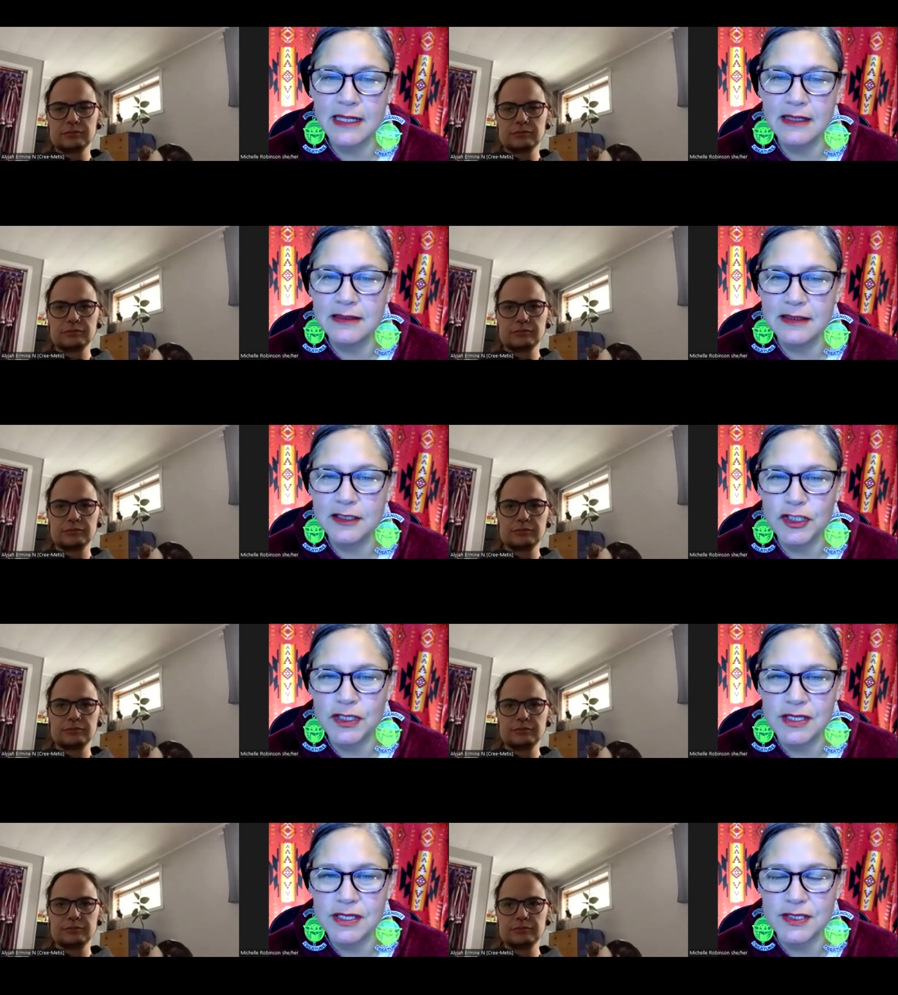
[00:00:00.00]
Speaker 1: say,
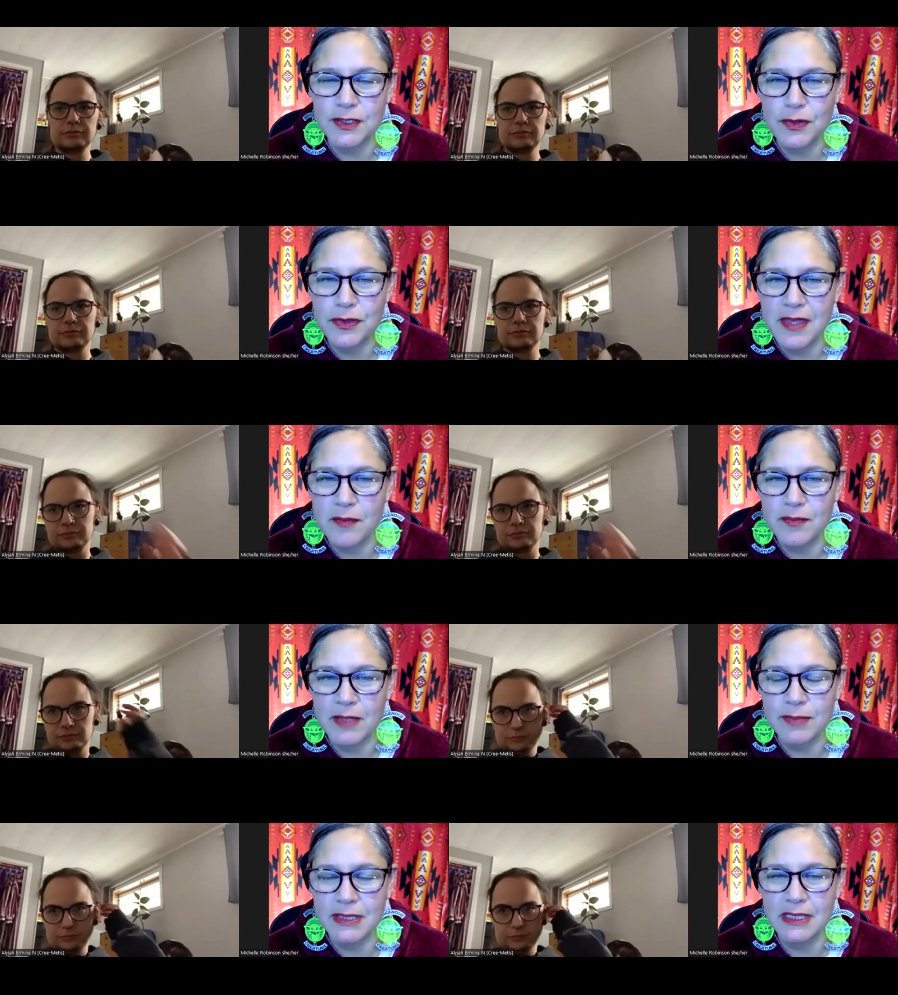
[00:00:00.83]
Indigenous youth that
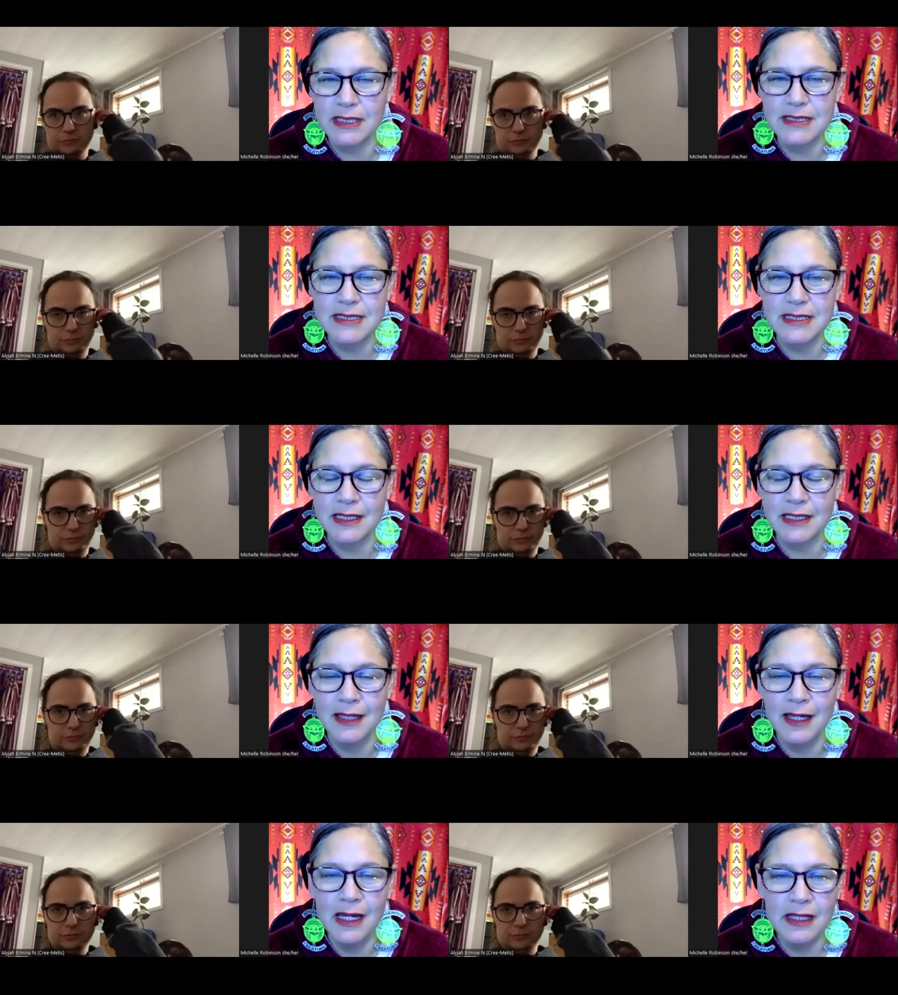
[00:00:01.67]
might be listening
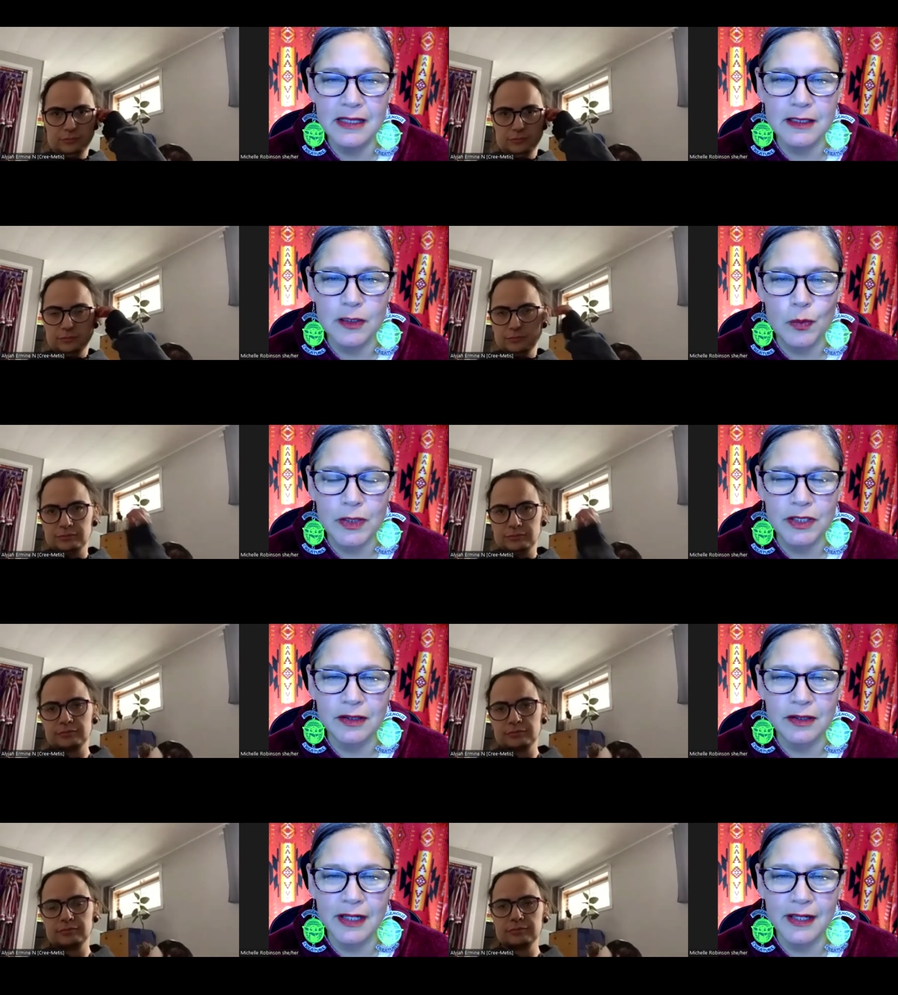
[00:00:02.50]
that are
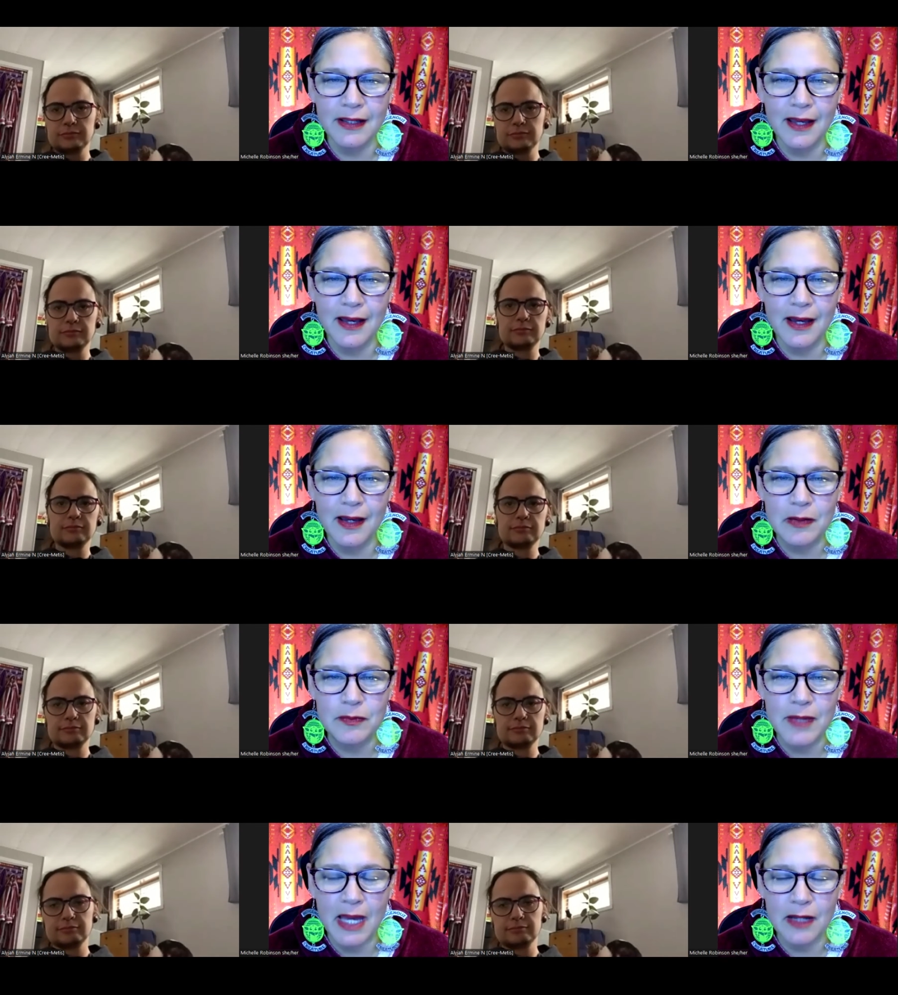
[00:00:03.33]
wondering,
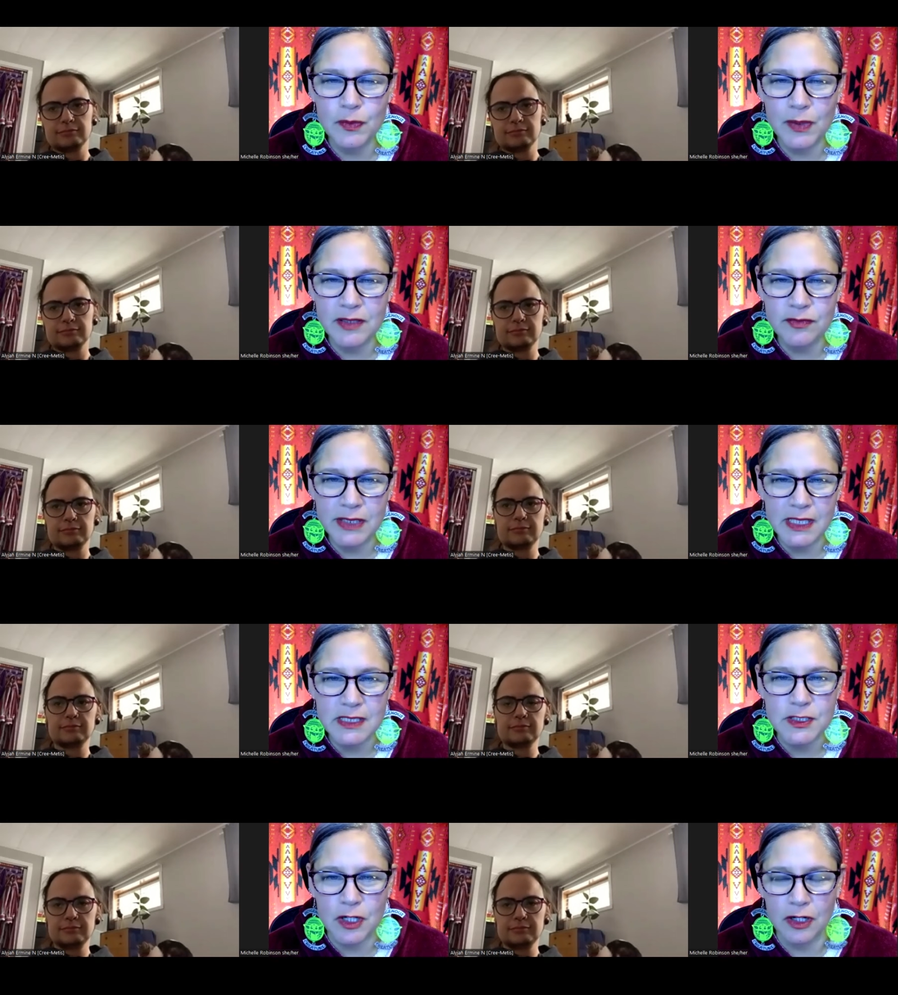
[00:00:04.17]
um, how do I even
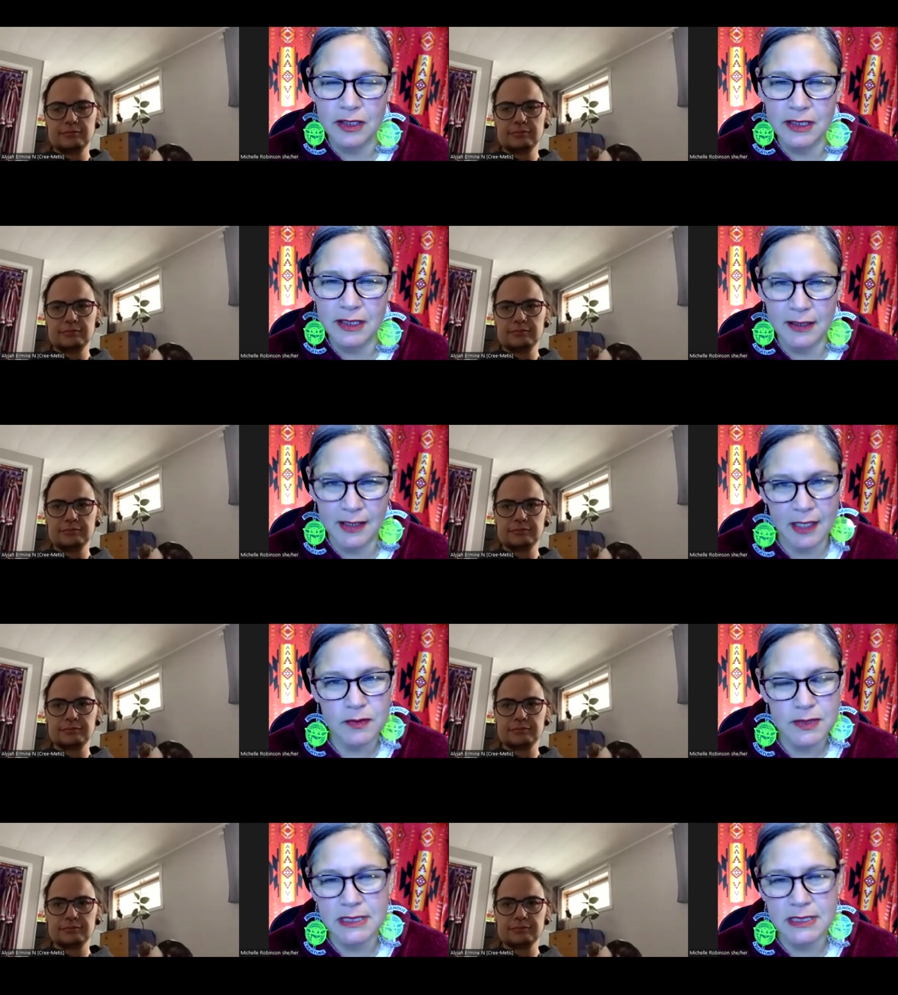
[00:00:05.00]
get started in
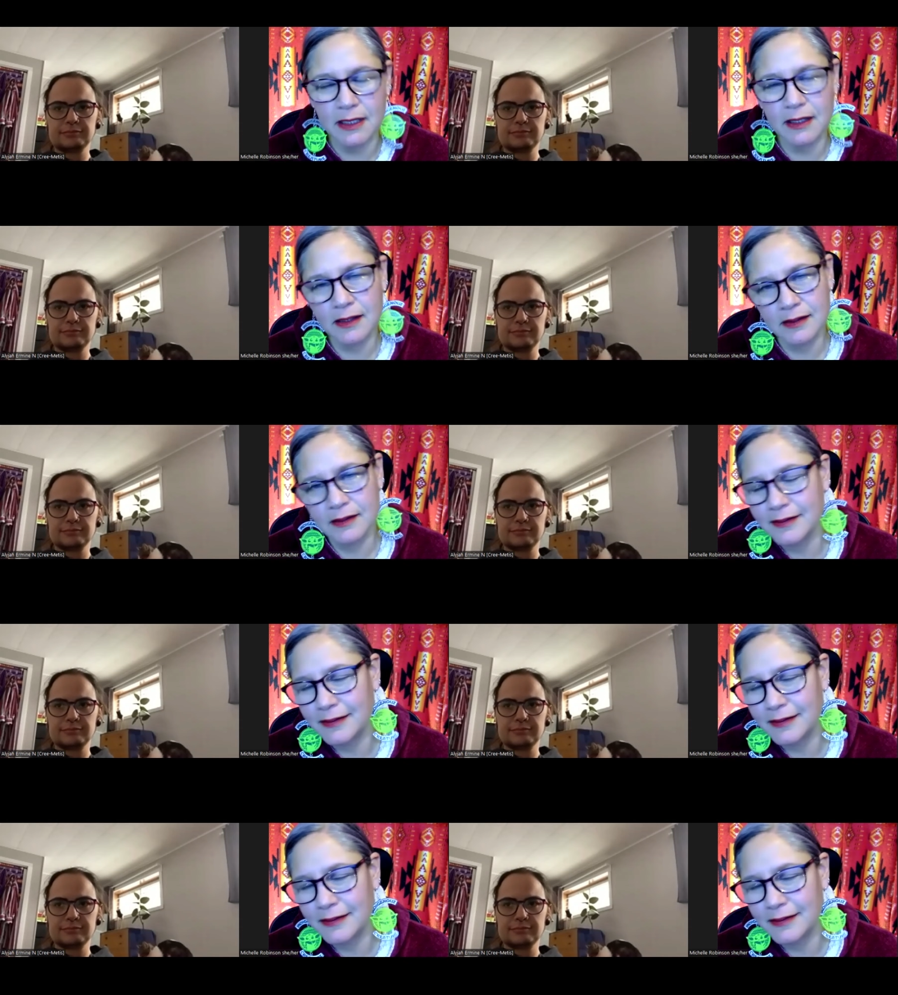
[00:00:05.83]
counseling?